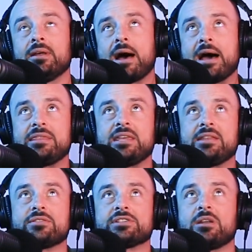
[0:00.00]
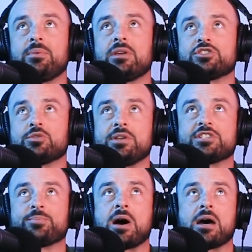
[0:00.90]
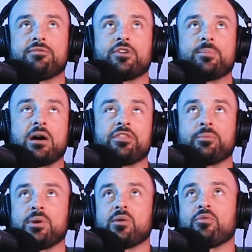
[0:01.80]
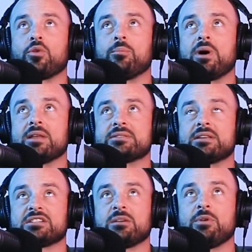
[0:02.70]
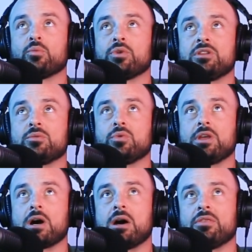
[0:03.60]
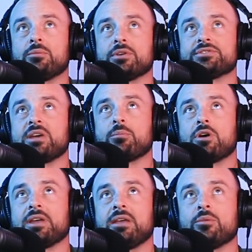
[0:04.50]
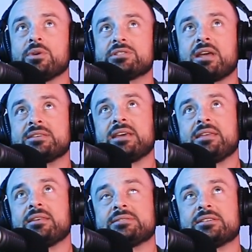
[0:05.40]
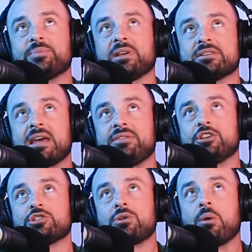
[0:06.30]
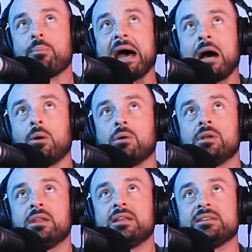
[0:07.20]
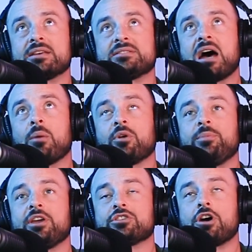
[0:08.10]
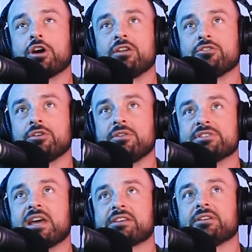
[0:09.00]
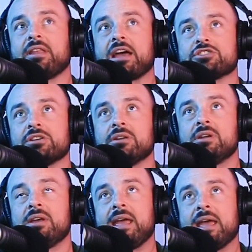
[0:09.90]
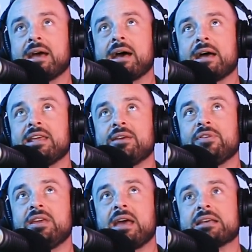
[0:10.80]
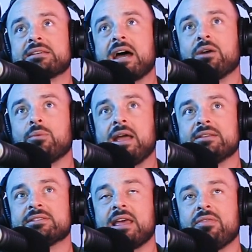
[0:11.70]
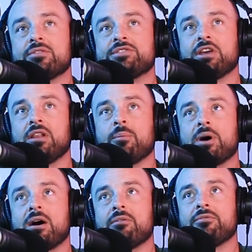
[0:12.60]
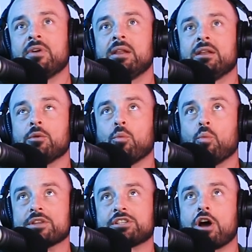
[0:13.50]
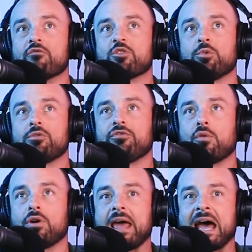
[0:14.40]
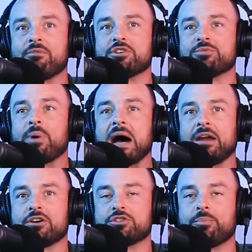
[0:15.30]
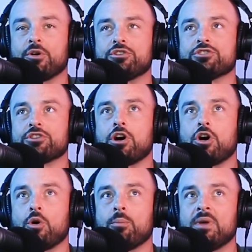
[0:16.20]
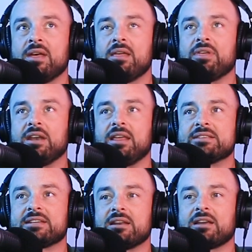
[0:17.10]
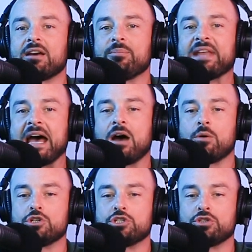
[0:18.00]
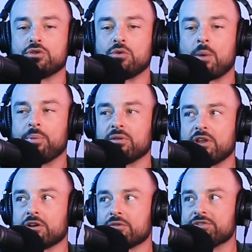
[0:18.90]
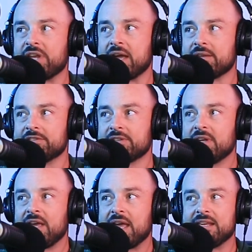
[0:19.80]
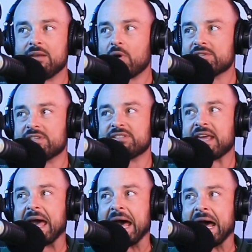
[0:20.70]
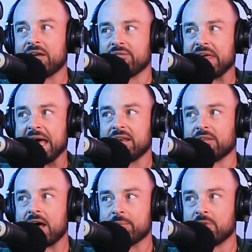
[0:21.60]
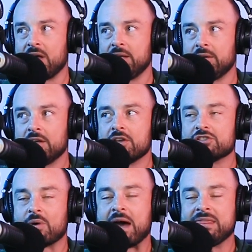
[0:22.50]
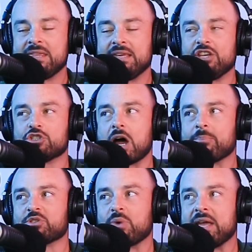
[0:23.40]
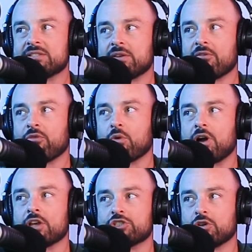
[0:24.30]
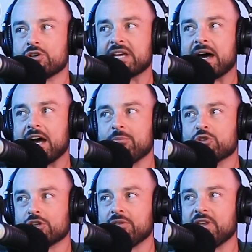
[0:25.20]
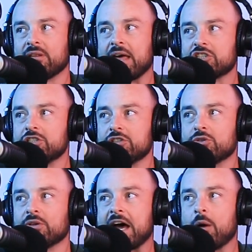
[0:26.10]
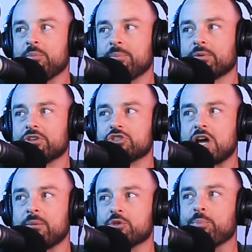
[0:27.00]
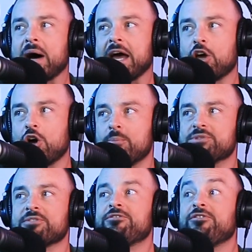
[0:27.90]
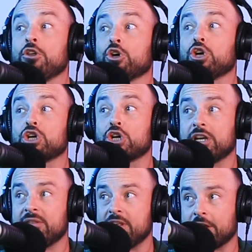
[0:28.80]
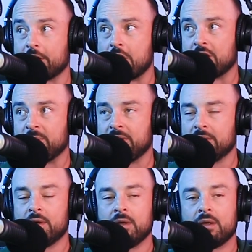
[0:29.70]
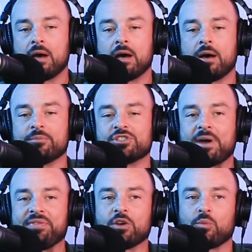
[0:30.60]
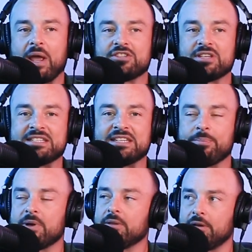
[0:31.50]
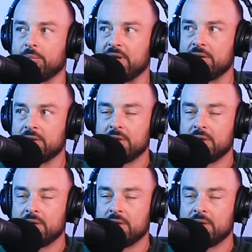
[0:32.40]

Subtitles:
I think there's going to be a sweet spot for about 3 or 4 months that's going to be really, really hot in the real estate market. And the reason I say this is because I think Jerome Powell does not want to be a target during this next election. And if he has high rates and they're still above what's comfortable for an average buyer to purchase a home, then it's going to come down to a political stance. And he wants to stay out of that limelight. So I think he drops rates for a certain time during the election to allow people to try to buy homes, to feel good in the economy. So I think rates dip a little bit.